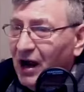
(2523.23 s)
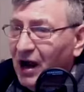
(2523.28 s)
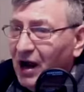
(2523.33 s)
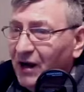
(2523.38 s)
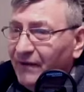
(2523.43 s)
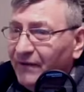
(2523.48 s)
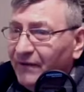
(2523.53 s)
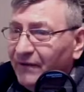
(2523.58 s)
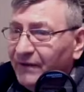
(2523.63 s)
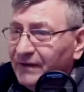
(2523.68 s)

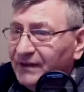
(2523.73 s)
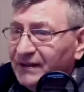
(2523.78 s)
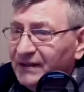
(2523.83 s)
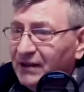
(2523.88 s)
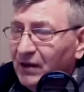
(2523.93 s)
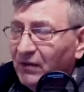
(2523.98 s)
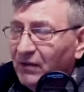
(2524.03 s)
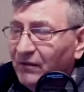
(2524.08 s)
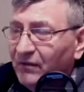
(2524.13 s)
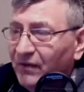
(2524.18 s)
of
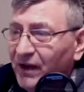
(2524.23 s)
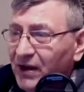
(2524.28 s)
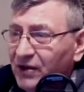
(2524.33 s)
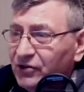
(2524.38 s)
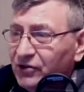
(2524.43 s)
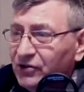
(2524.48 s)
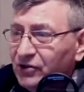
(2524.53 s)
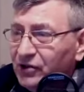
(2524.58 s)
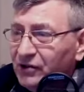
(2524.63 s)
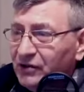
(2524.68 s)

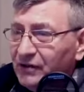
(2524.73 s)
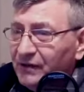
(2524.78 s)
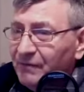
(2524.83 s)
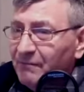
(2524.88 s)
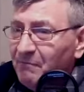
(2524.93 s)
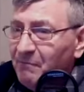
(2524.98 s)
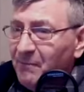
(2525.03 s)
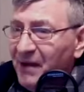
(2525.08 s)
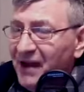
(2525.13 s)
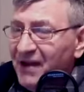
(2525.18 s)
salvation
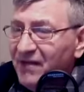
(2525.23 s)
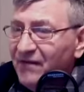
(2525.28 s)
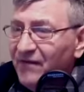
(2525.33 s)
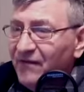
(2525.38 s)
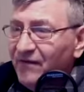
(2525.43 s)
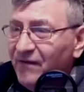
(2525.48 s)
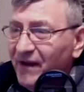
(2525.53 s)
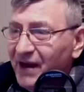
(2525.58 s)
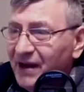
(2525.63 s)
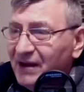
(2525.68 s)
by
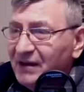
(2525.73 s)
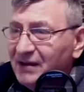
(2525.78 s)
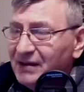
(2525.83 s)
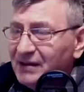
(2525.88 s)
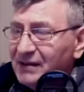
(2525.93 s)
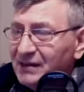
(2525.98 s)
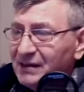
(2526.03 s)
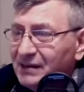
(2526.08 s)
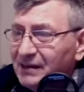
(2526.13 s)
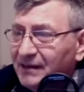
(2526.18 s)

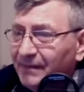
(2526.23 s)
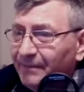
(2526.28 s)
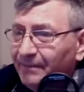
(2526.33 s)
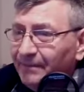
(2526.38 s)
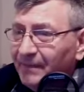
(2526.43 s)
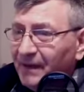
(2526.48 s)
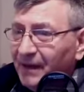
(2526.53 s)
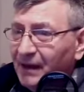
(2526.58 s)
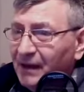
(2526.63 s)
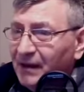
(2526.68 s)
faith,
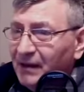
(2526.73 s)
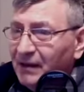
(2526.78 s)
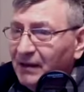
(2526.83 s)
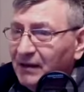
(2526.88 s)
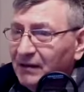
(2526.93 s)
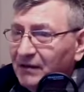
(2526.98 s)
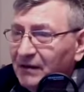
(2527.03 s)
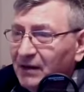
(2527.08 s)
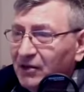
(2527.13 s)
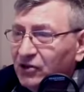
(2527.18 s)

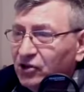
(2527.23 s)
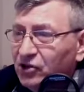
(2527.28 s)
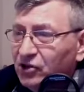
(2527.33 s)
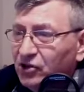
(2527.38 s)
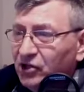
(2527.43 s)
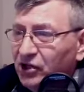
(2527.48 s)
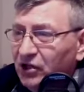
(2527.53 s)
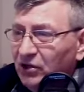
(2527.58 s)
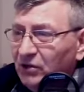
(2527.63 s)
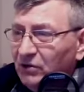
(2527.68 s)
the
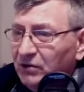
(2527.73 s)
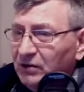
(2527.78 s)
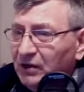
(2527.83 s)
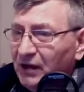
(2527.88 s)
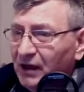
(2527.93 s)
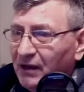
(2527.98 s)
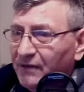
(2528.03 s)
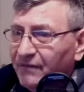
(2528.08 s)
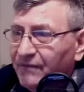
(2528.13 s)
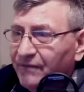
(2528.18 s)

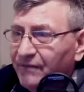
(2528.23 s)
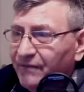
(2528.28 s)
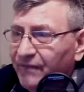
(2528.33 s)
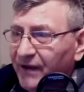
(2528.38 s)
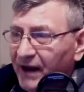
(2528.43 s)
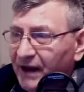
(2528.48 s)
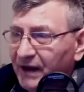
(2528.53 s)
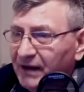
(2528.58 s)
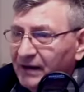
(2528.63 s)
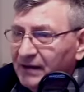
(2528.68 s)
shield of
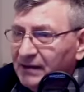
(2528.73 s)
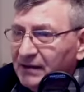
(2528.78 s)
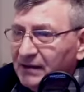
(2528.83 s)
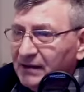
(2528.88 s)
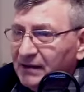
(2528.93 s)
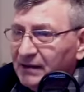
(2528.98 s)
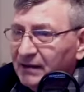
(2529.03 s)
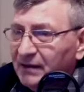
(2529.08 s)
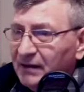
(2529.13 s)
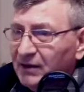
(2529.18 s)

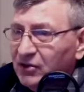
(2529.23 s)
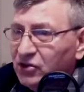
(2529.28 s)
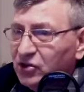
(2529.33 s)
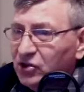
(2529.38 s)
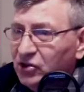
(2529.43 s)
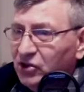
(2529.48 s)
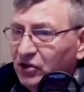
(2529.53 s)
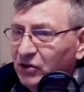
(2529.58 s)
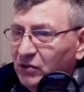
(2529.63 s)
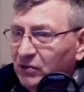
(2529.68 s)
faith, the
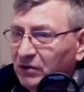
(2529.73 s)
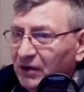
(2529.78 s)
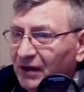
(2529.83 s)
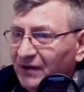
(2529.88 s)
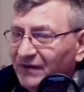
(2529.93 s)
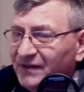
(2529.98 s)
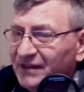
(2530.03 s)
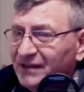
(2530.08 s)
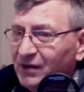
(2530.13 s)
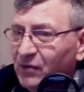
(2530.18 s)
shield
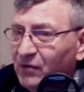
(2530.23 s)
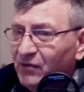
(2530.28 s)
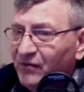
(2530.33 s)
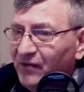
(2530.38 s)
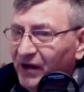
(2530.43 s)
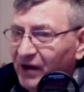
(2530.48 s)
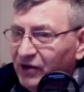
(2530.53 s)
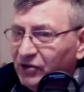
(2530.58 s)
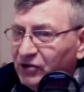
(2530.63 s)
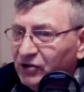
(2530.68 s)
of
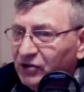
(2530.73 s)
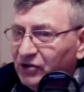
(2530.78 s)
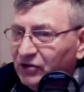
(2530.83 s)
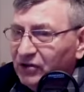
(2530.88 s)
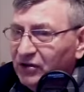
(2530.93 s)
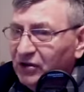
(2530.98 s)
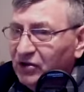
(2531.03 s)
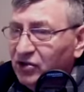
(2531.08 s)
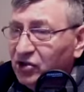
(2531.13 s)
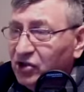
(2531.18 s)

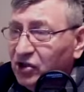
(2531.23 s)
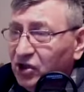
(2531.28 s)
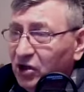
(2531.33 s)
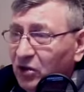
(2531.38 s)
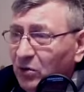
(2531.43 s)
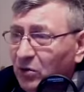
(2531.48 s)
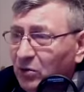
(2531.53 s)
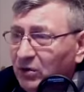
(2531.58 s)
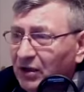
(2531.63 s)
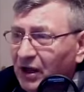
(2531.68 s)
salvation, the
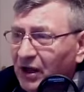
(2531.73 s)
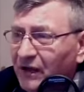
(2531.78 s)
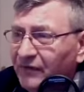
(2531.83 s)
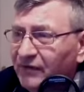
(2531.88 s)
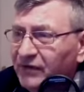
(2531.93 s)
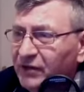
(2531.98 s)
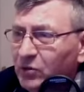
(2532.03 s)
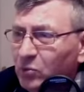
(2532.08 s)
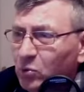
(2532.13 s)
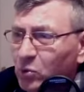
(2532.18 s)
shield
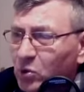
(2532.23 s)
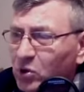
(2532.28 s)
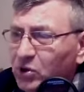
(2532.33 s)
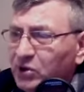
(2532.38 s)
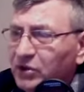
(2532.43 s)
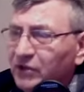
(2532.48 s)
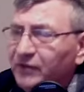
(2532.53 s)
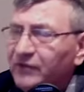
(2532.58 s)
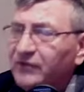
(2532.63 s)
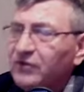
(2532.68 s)
of the
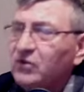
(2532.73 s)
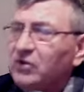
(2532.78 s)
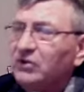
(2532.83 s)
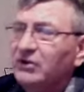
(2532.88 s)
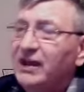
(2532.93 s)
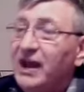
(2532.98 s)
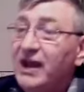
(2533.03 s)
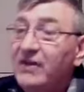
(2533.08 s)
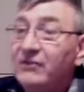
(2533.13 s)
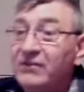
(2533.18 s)
word of
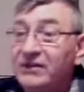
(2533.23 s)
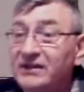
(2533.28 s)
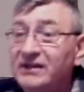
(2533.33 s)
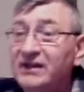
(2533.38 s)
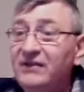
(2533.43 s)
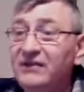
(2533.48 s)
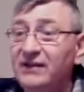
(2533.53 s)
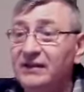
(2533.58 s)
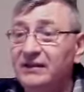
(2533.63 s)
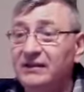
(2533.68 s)
God. I
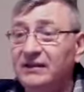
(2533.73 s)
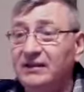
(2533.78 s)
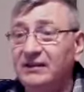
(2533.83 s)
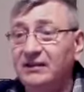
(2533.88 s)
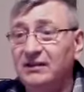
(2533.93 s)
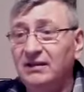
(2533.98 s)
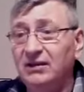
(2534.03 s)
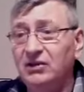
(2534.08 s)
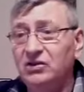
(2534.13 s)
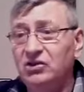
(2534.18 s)
receive it
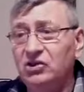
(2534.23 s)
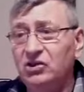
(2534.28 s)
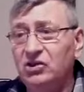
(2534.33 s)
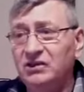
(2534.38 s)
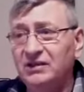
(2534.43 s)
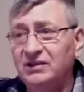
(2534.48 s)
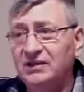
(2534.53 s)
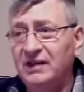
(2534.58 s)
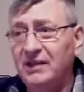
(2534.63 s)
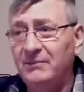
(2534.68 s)
in
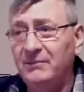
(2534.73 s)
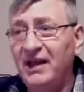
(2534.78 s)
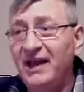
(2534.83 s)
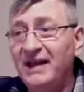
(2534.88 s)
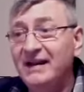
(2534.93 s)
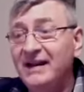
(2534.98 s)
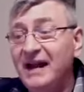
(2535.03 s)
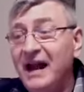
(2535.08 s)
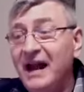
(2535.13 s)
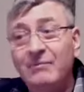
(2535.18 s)
Jesus' name,
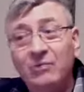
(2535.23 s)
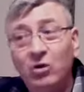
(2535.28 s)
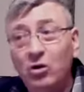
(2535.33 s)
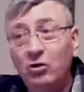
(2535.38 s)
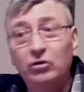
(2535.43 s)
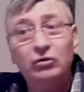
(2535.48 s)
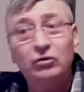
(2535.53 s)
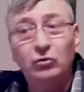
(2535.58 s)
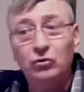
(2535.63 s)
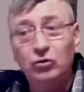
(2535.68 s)
and I'm
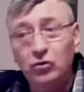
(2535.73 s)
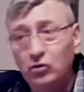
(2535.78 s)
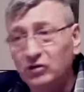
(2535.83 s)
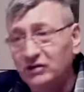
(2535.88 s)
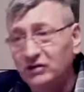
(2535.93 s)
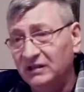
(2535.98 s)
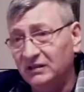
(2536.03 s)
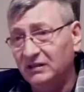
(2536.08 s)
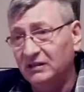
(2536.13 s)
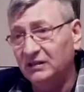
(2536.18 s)
going to
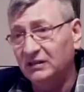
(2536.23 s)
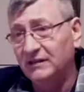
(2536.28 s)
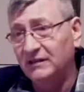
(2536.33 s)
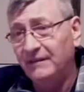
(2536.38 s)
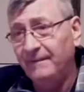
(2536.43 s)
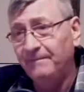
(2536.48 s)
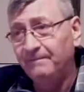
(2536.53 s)
use it.